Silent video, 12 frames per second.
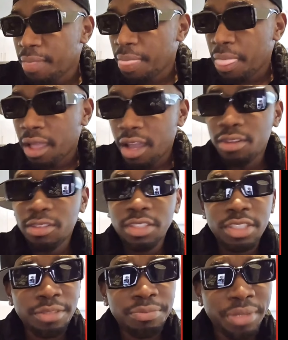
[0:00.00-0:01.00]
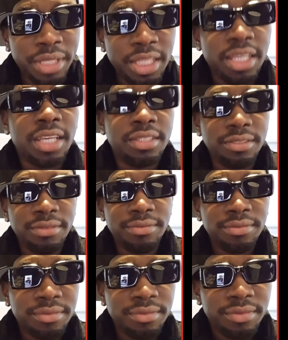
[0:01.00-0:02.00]
or 100 billion,
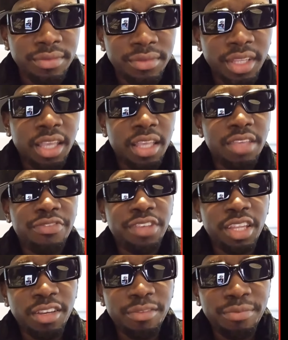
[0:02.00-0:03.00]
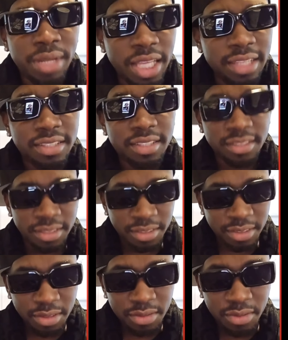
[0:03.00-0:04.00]
if you're not blessed
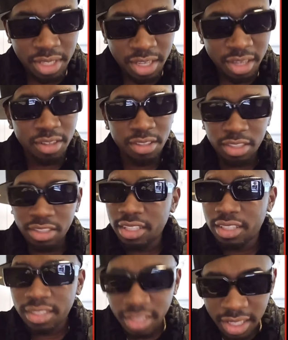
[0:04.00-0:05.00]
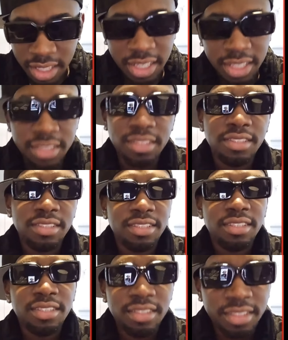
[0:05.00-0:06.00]
with your 100 zillion,
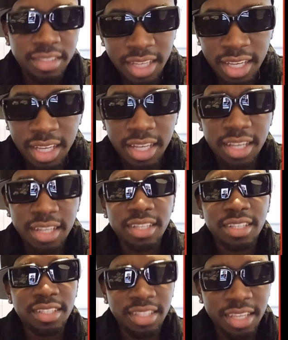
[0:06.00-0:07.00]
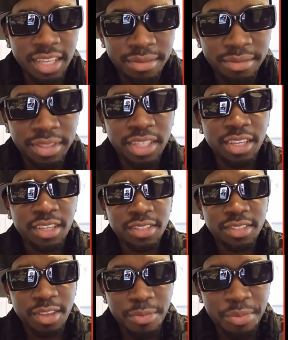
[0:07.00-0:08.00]
dog, name your
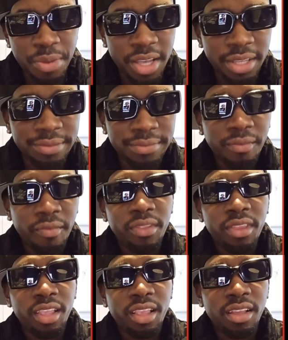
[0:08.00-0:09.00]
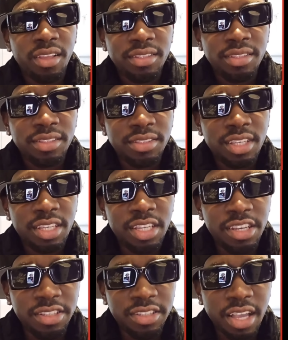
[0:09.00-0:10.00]
supper. So,
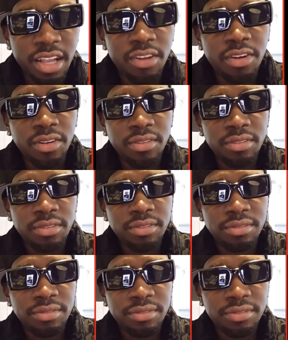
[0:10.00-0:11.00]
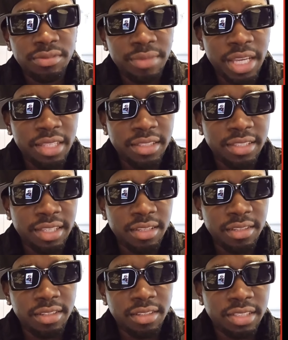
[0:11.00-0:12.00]
years ago, me I
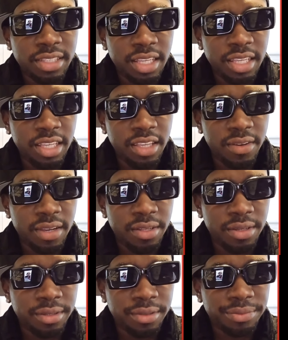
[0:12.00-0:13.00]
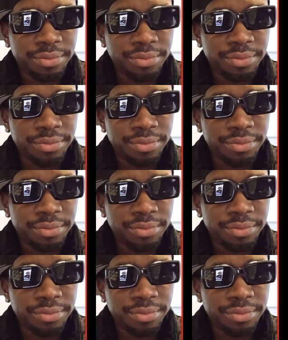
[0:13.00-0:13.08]
tell you, say, you know,